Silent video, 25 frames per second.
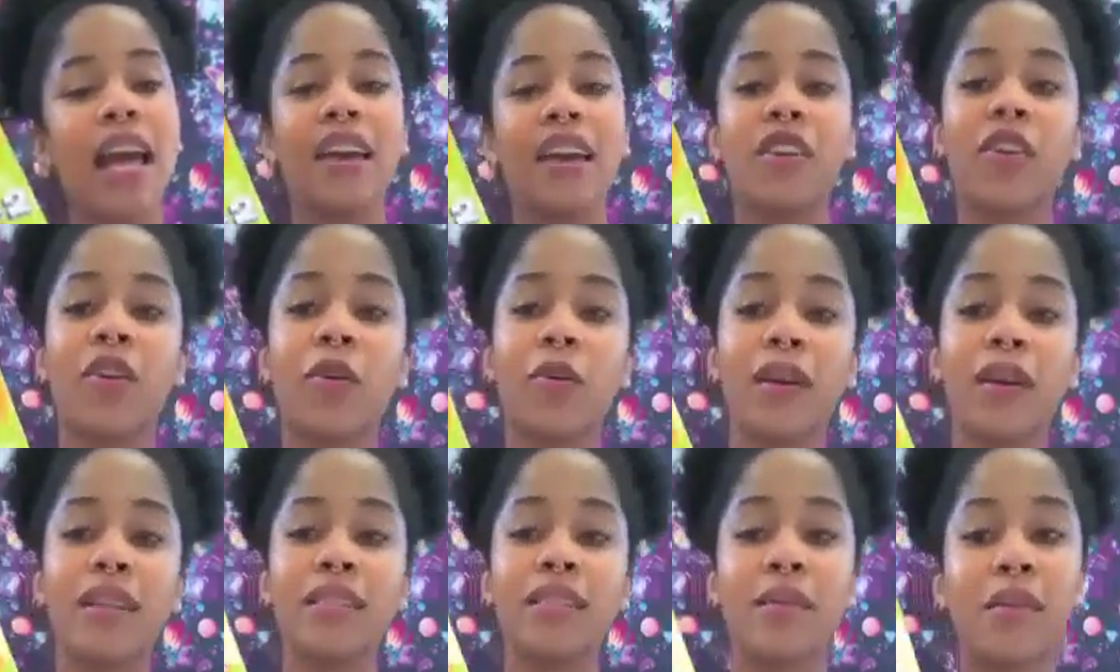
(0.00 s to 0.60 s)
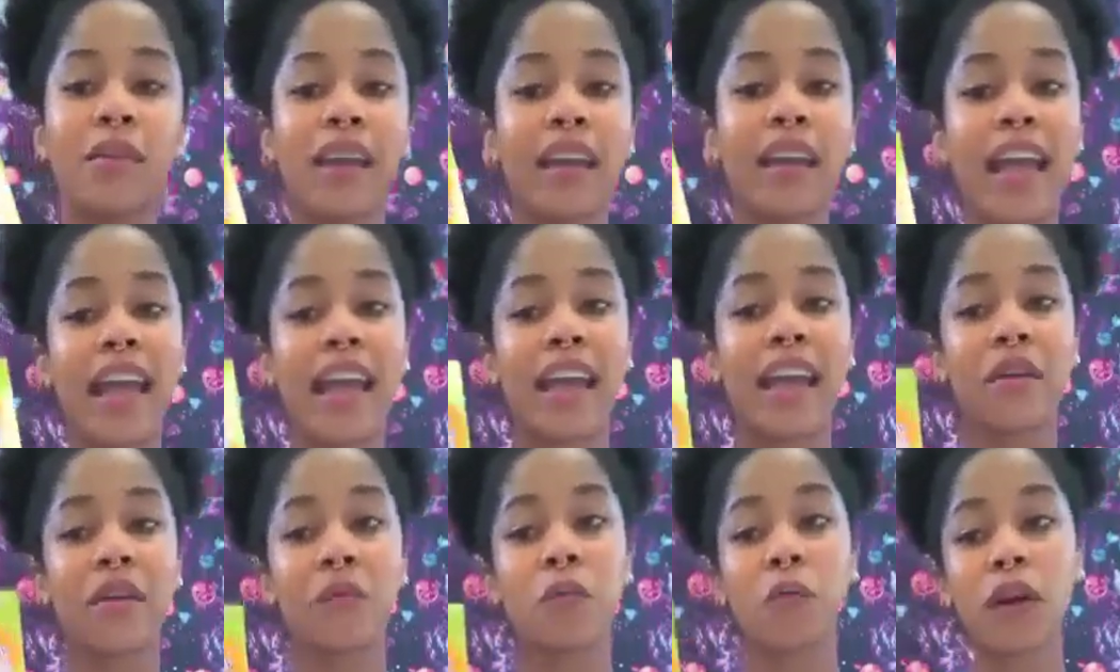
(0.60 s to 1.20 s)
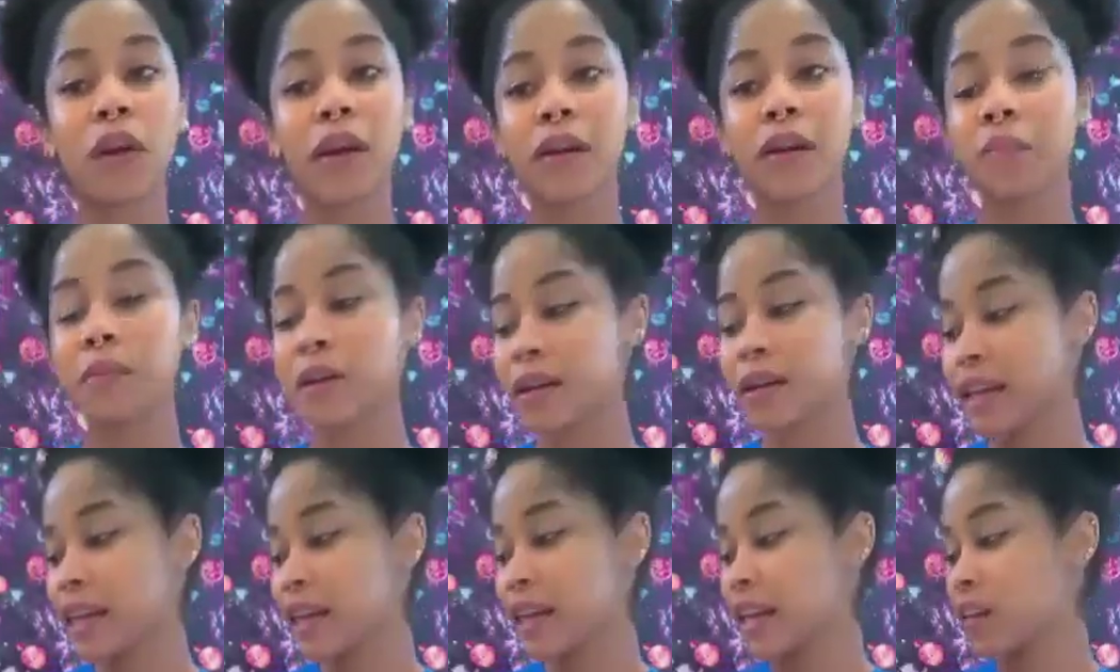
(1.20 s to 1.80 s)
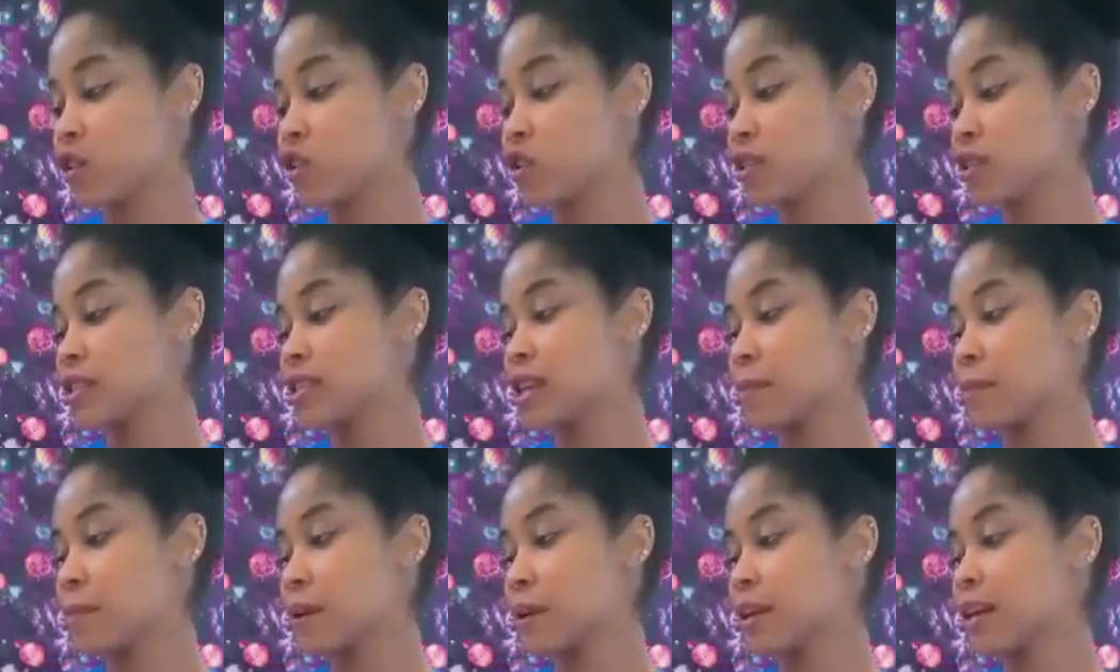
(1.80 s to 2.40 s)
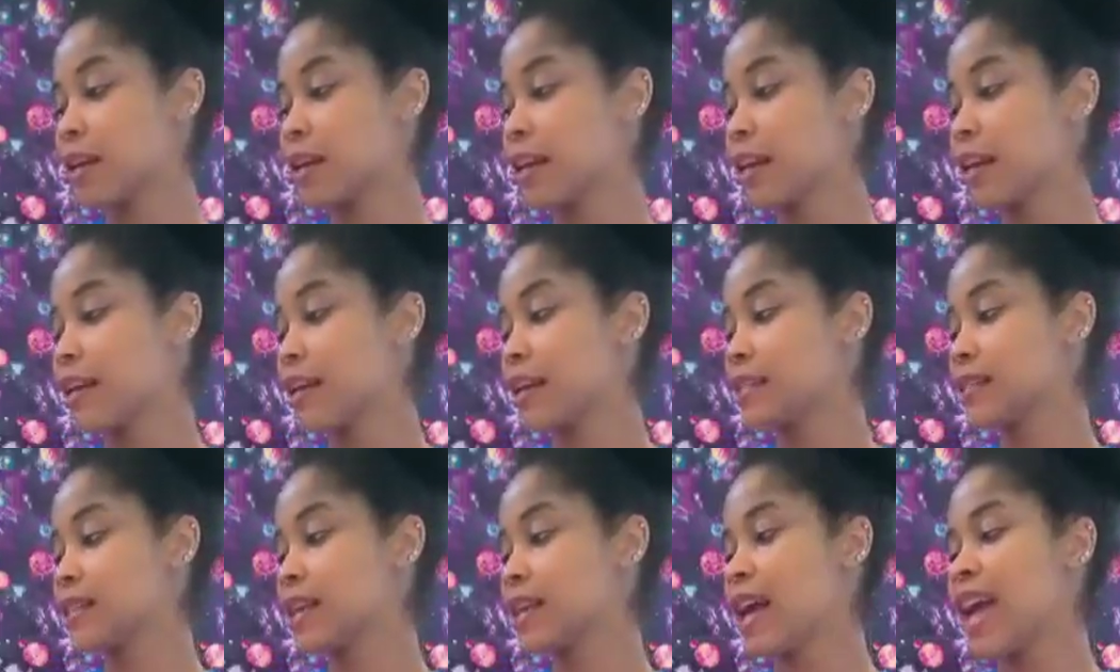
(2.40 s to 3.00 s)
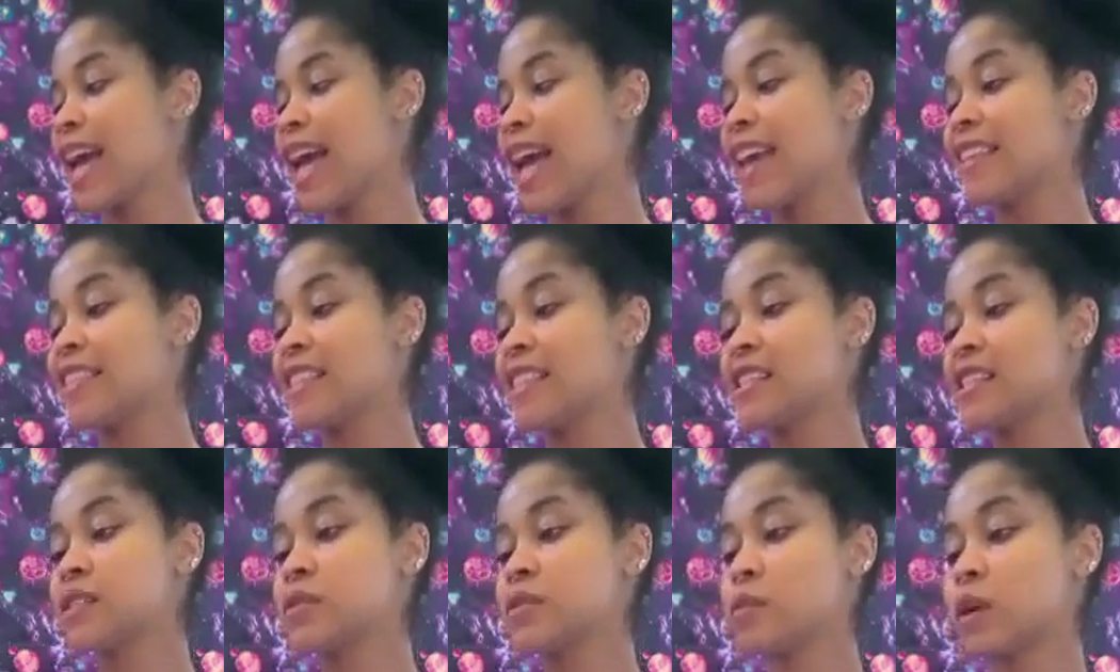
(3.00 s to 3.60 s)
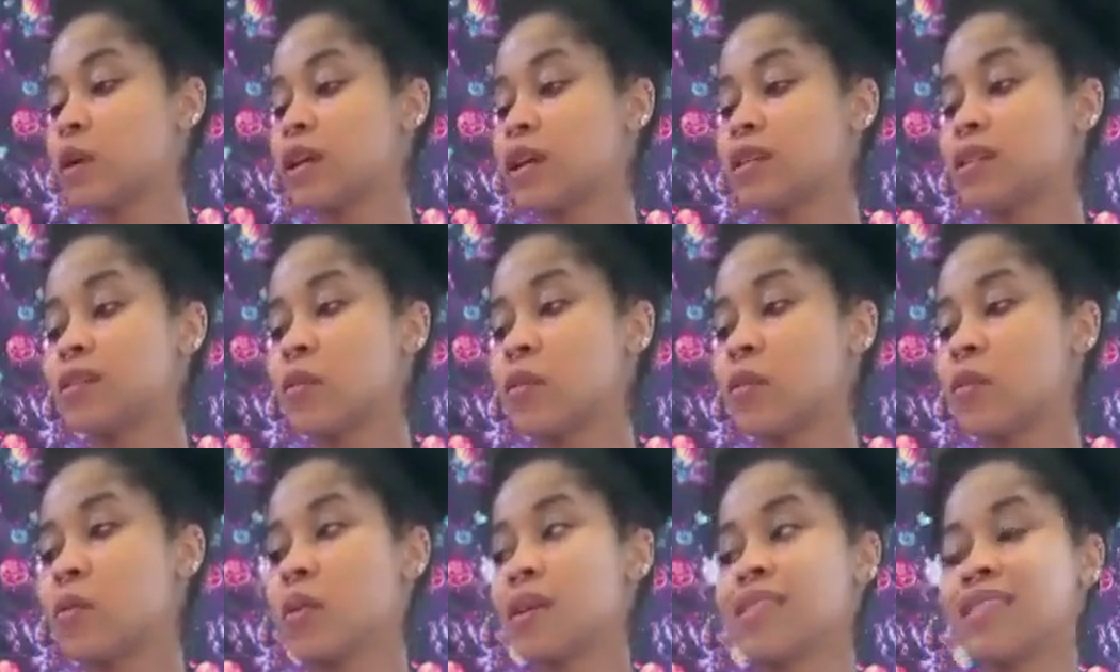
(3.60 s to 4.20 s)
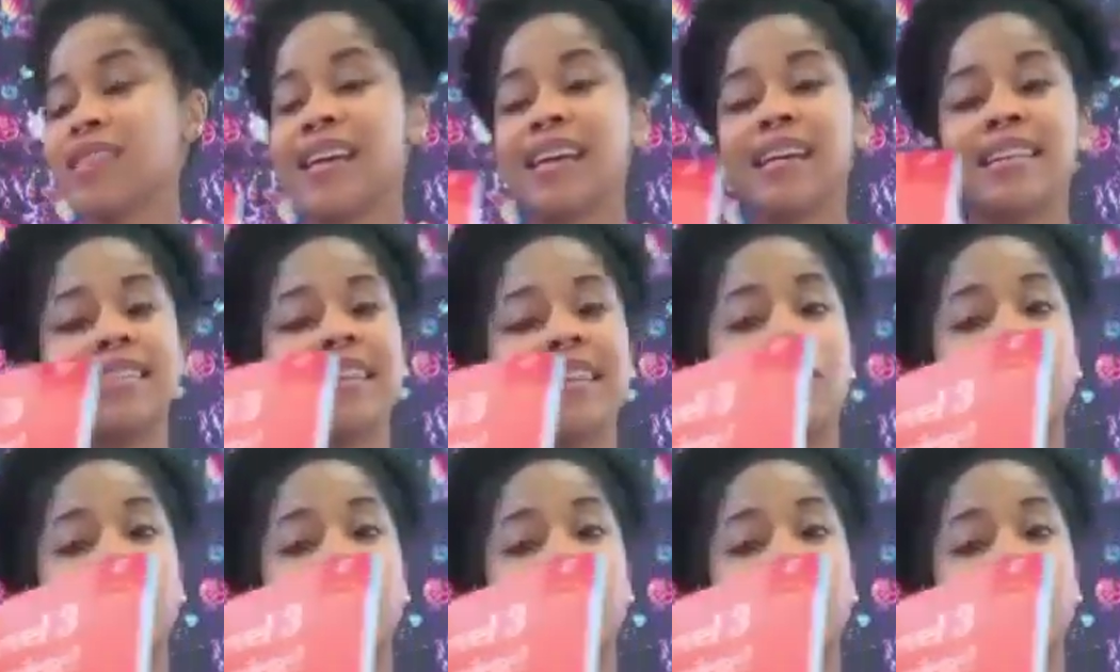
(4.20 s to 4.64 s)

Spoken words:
You're going to get a workbook in your summer kit, and this works on things